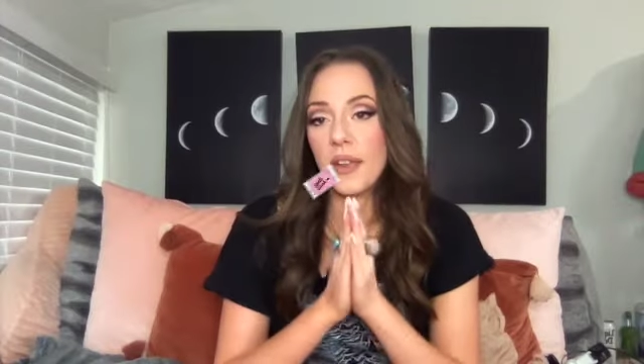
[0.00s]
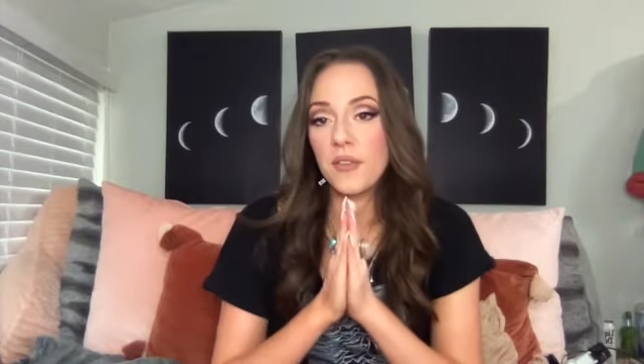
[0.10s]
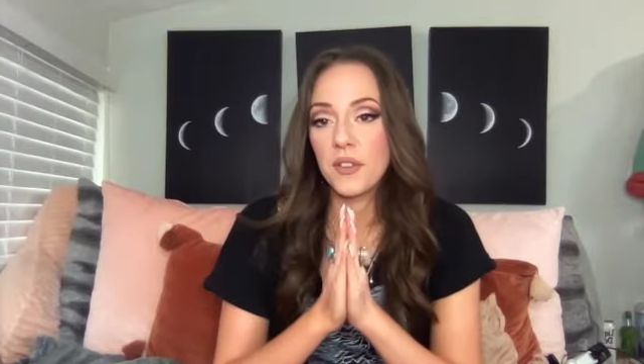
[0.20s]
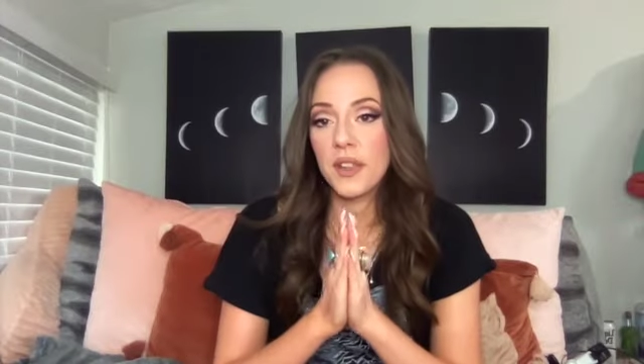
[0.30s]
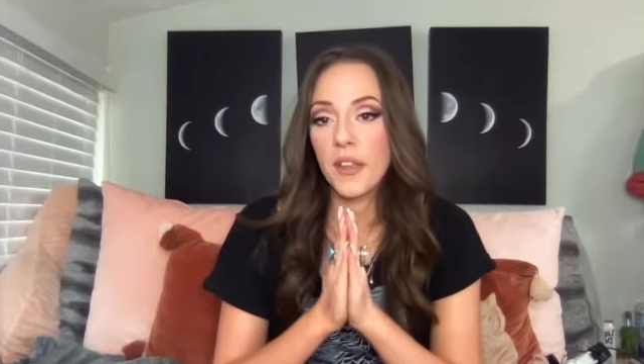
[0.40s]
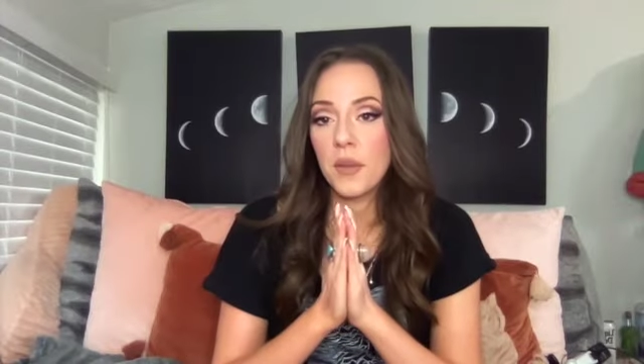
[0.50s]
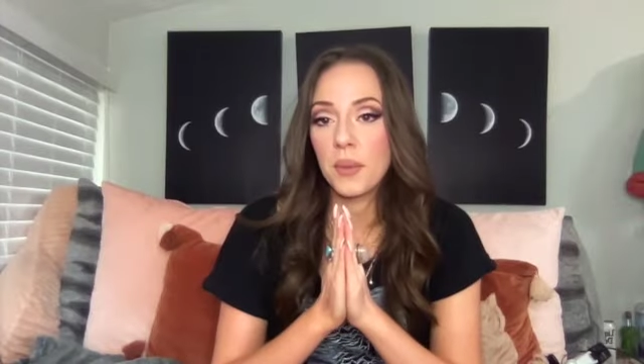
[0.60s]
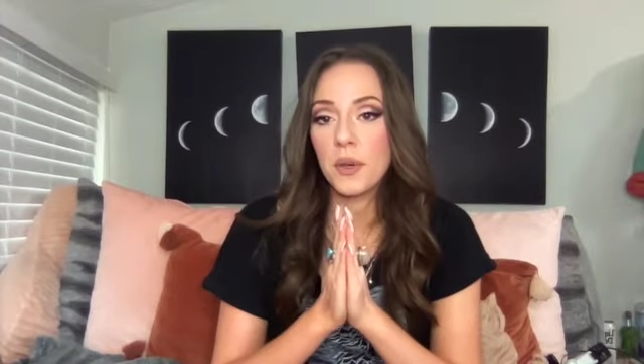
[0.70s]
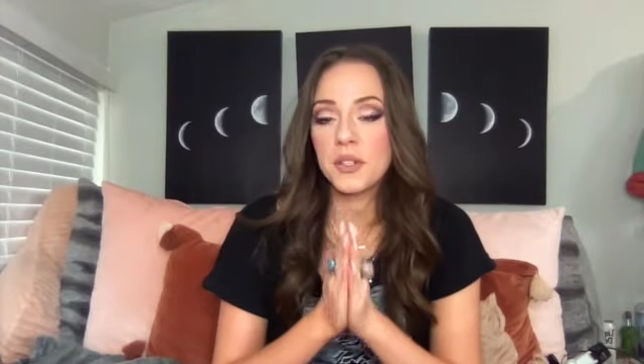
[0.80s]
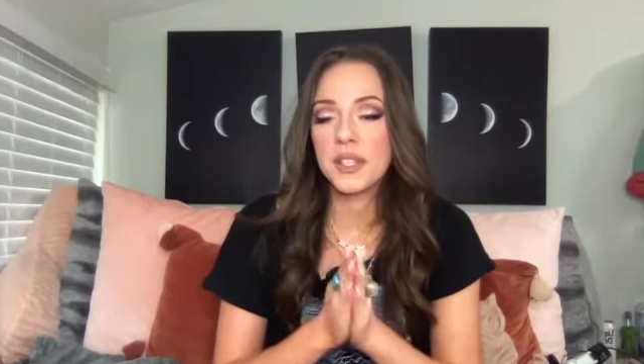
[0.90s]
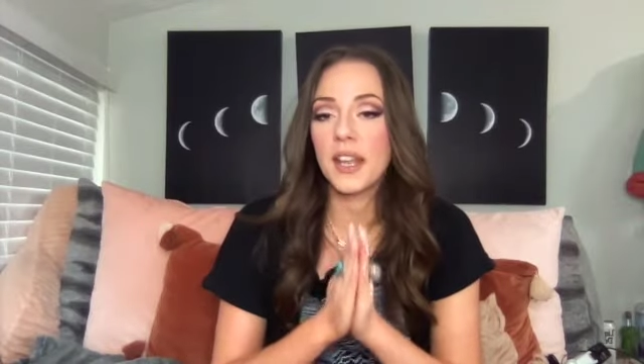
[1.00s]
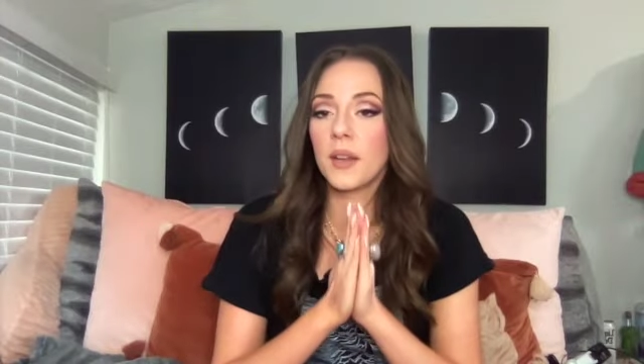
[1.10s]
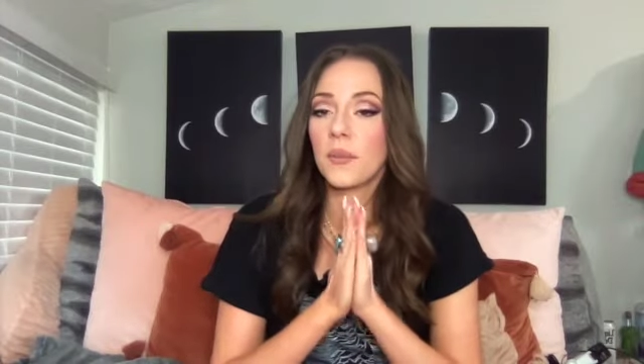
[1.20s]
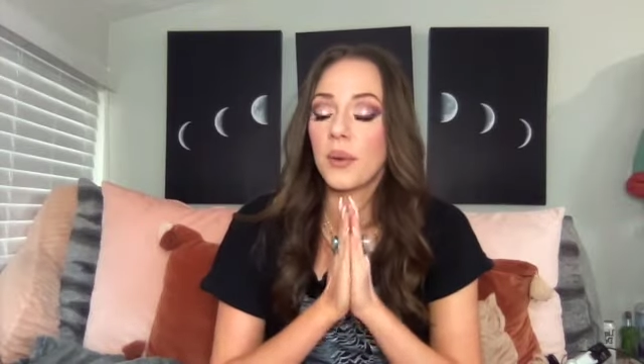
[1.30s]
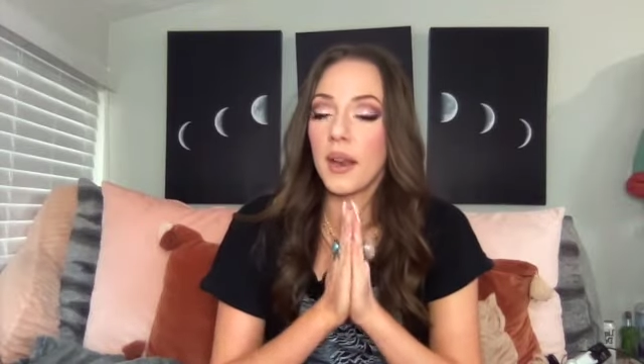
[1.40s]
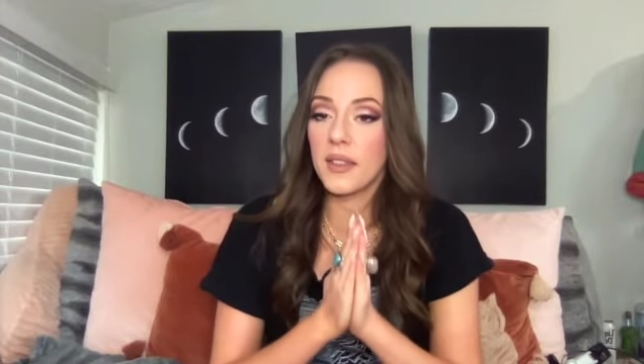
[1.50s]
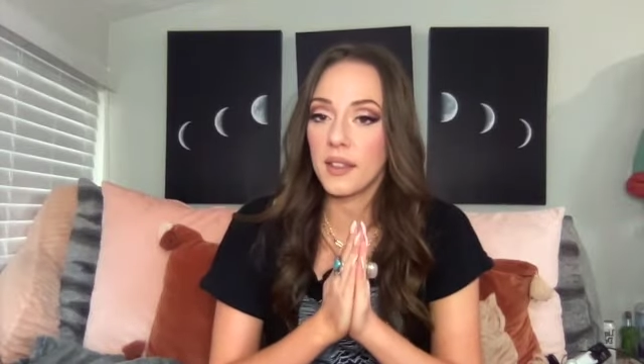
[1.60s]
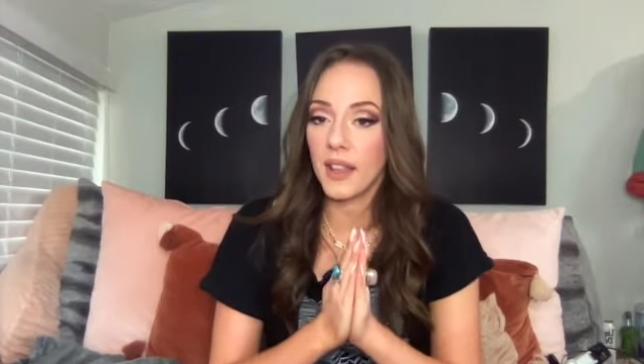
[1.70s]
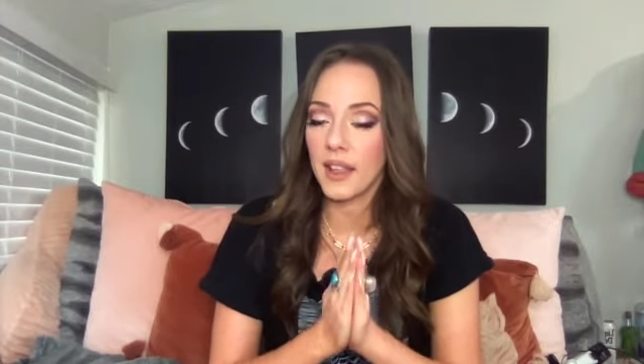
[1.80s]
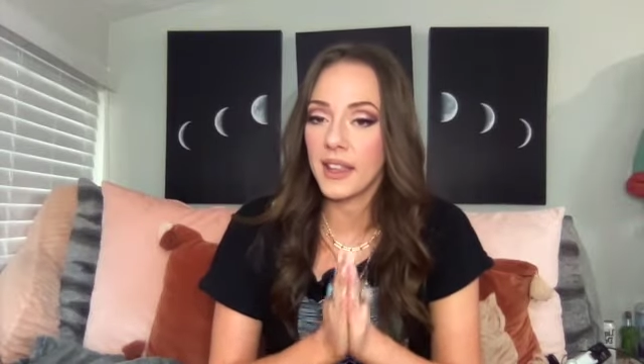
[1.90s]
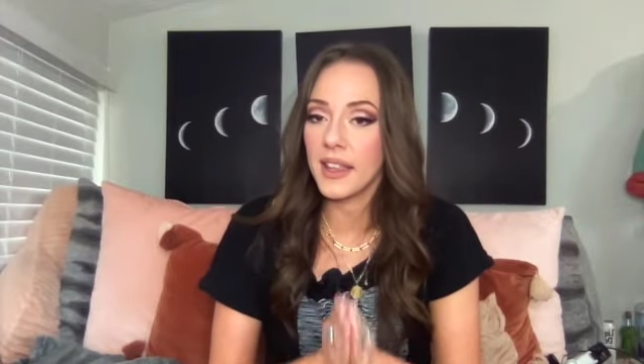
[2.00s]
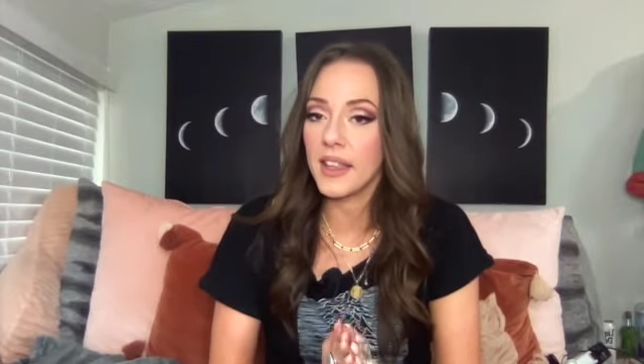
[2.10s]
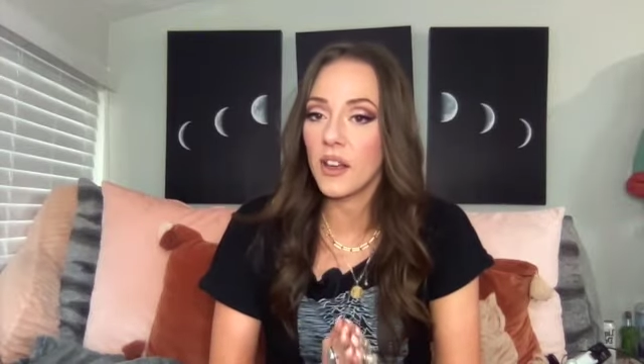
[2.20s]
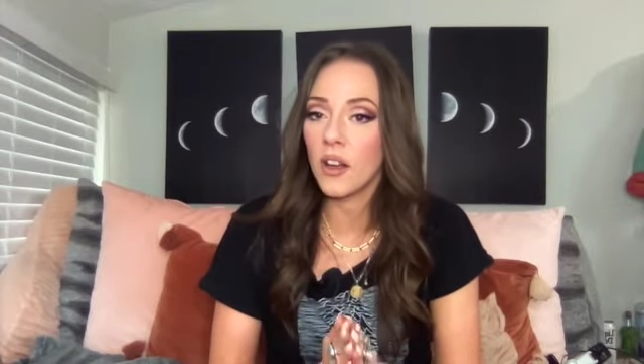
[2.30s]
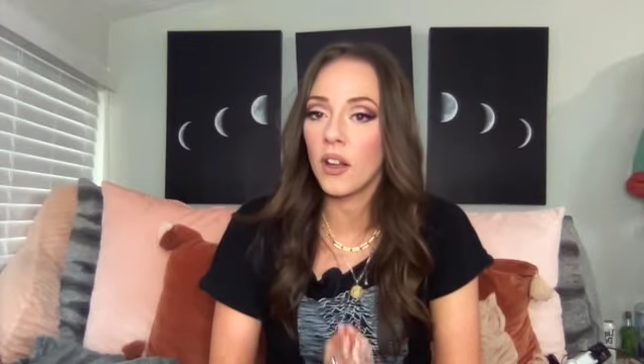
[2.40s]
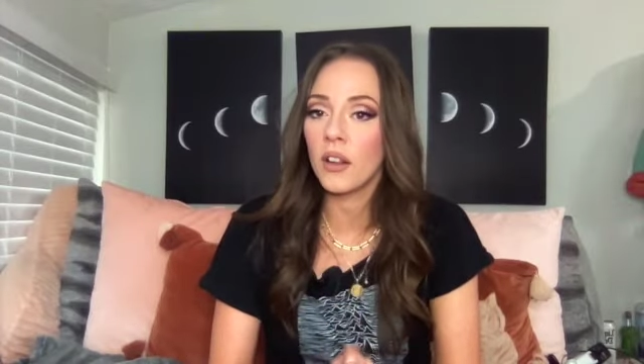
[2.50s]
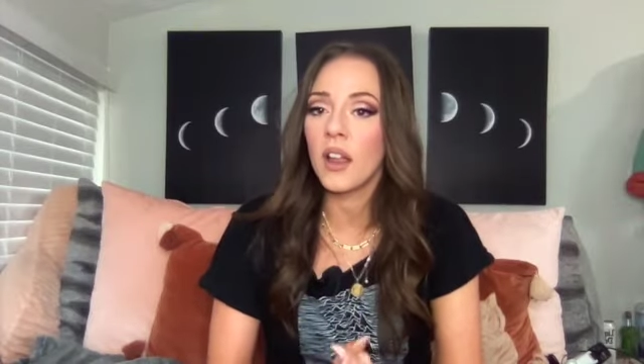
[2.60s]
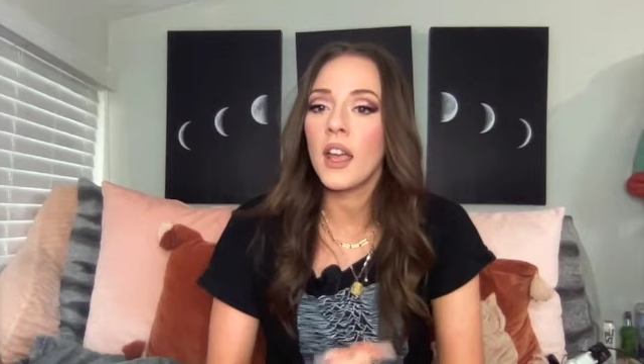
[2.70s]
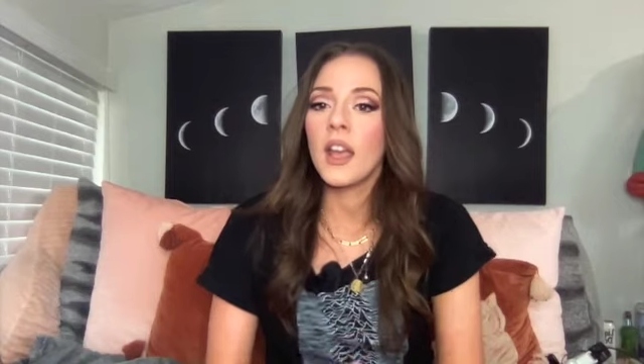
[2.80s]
for the other person, pray that they heal,